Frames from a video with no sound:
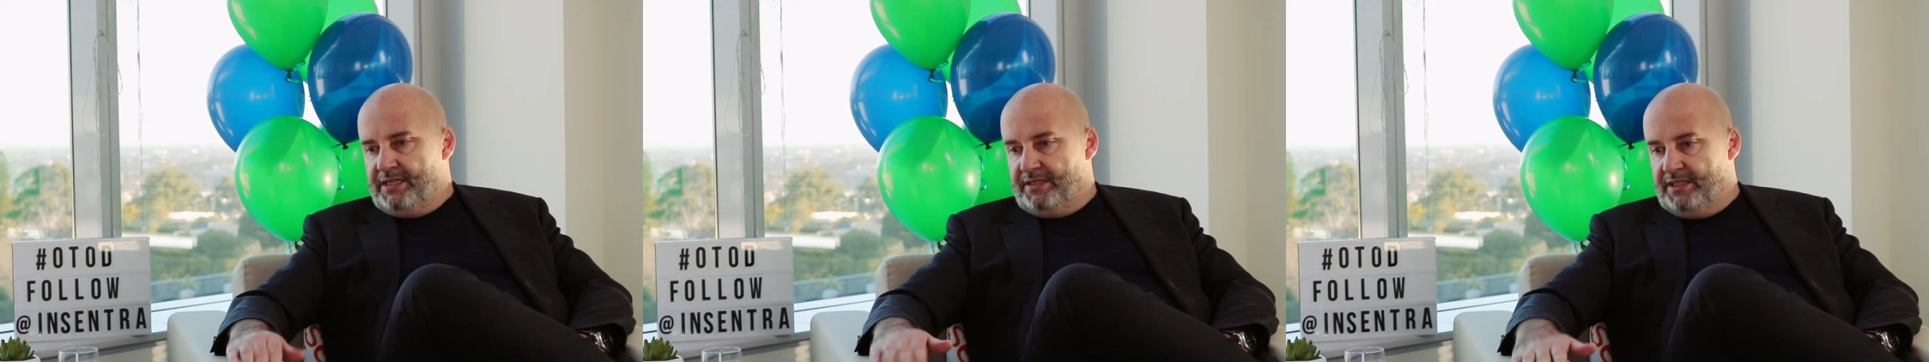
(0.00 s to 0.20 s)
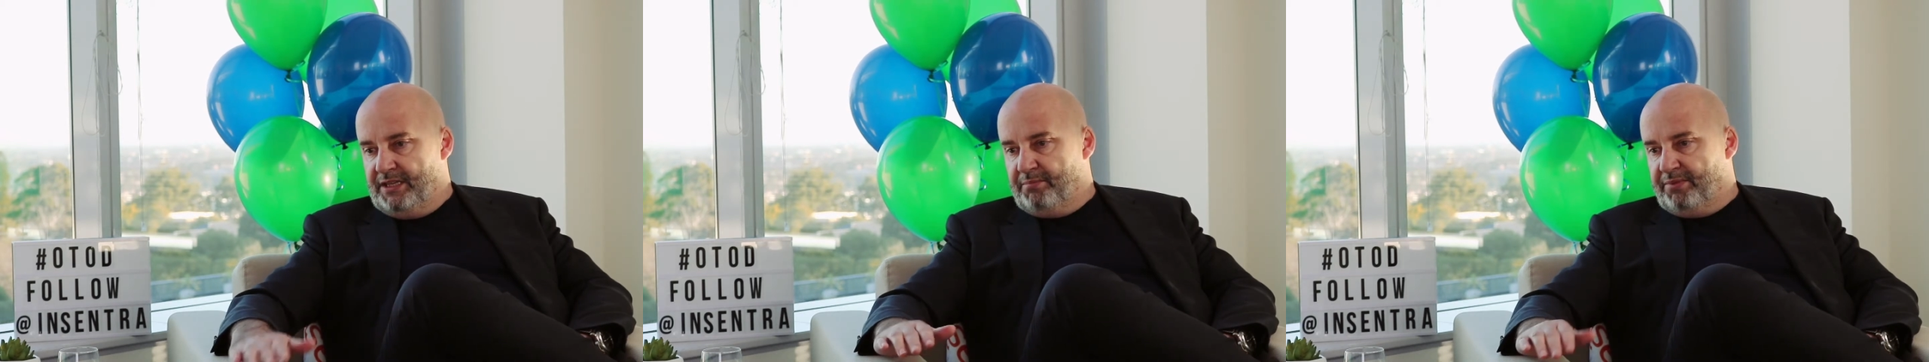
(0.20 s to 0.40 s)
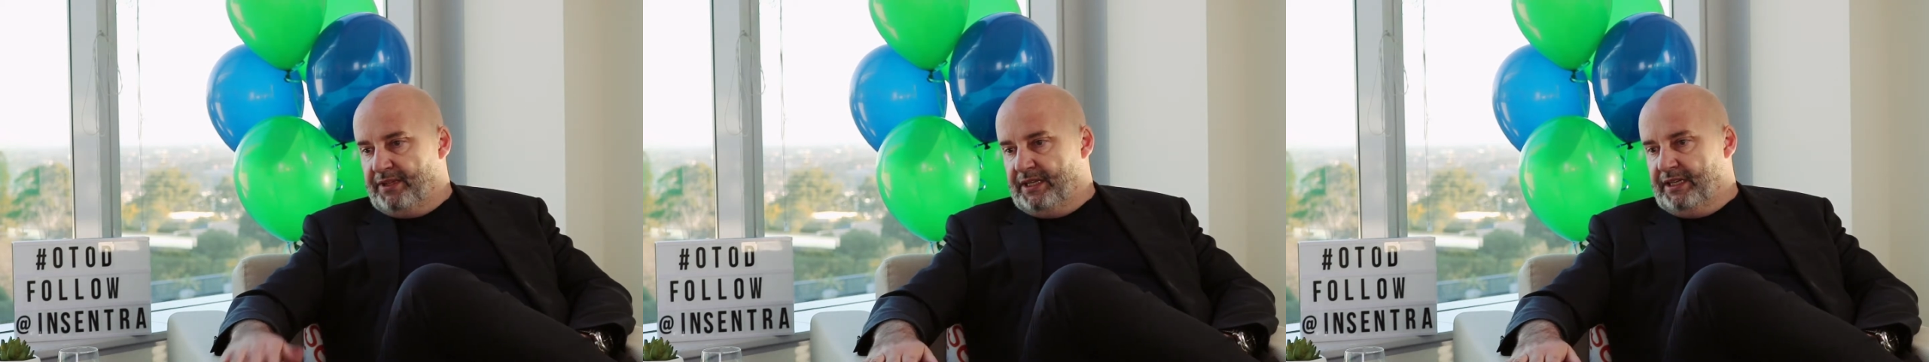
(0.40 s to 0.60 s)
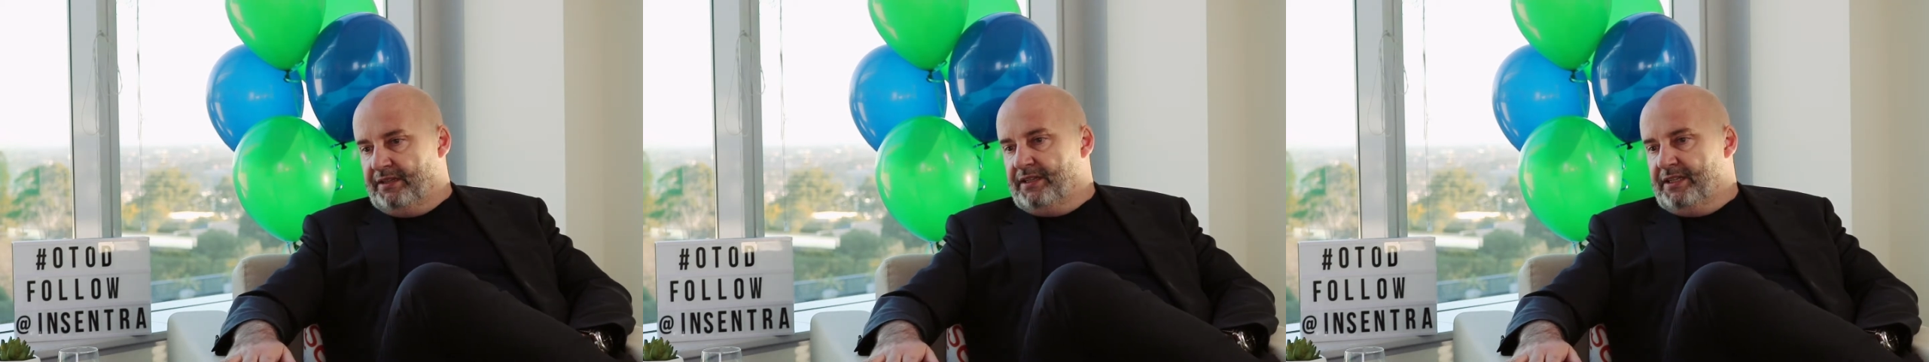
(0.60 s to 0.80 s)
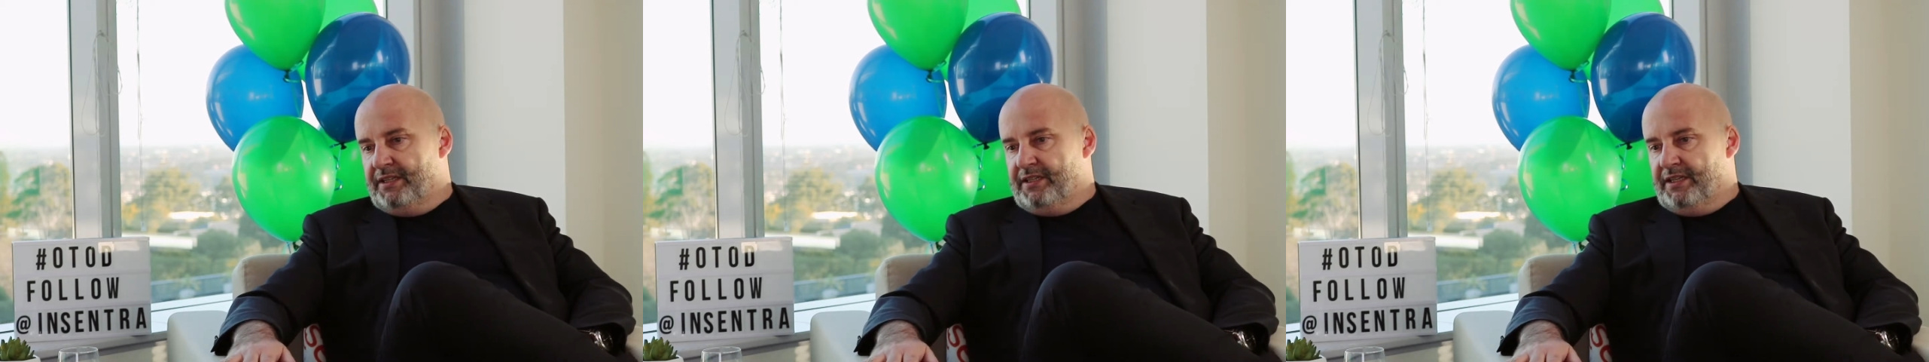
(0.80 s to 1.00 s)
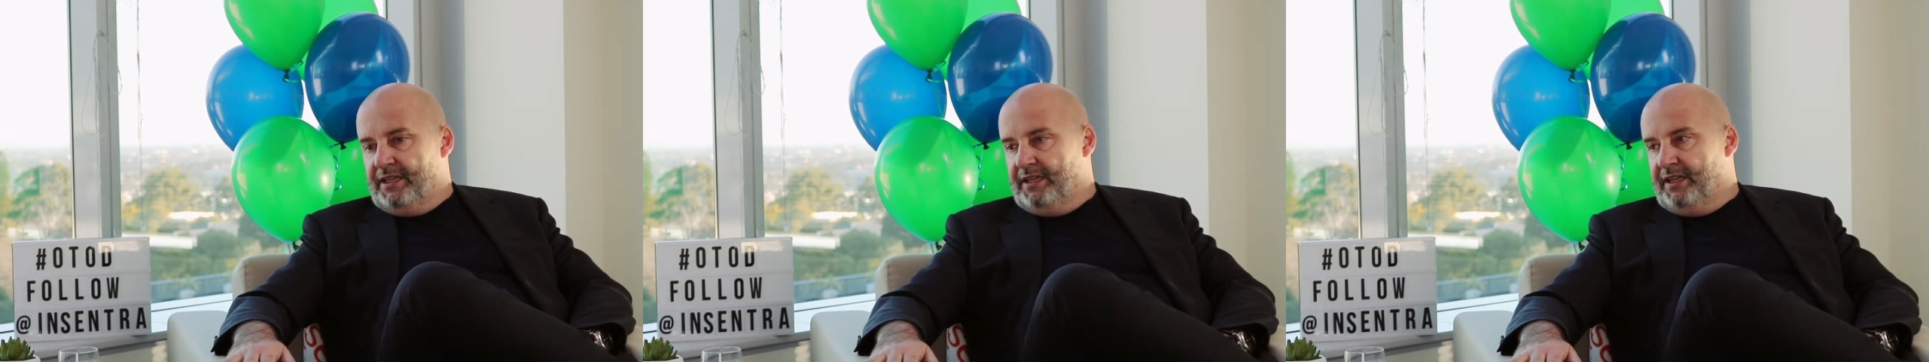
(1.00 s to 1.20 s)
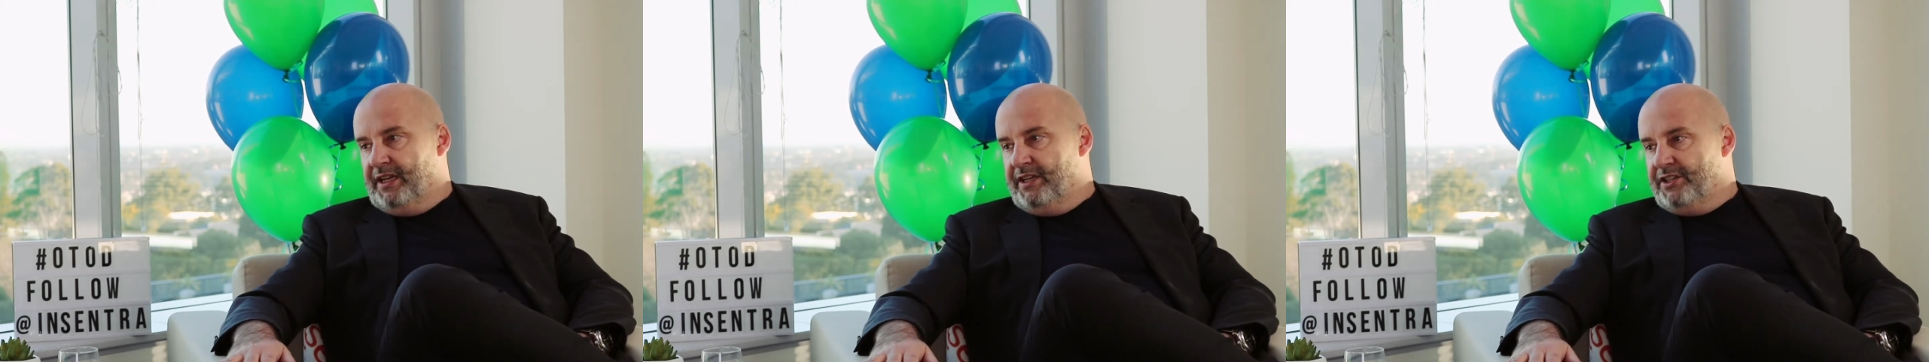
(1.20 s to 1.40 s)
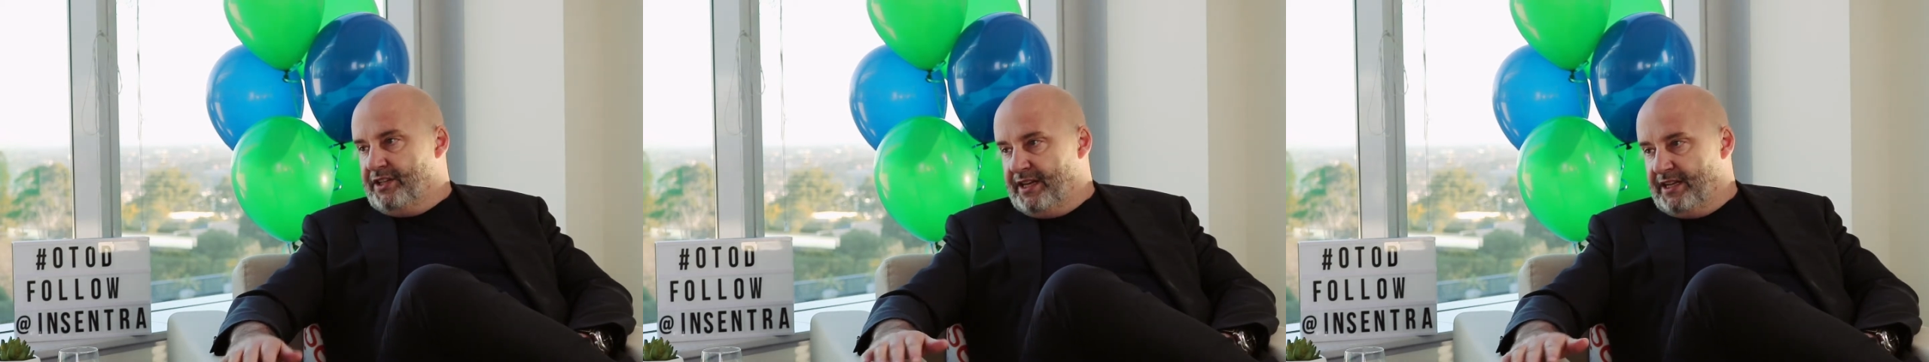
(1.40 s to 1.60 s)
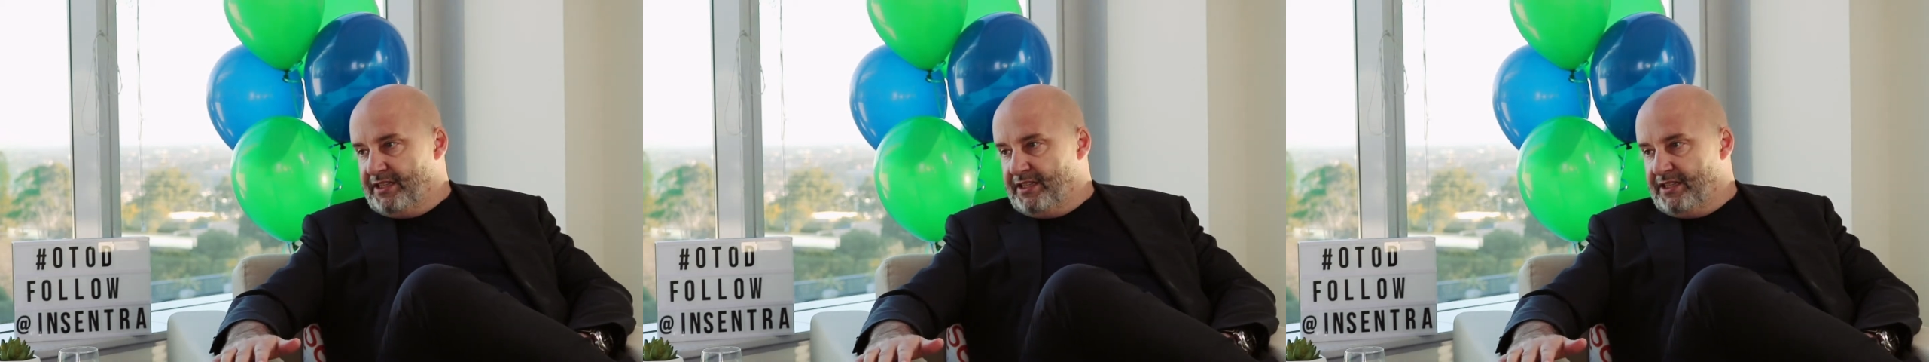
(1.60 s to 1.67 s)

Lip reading: deeply engaged in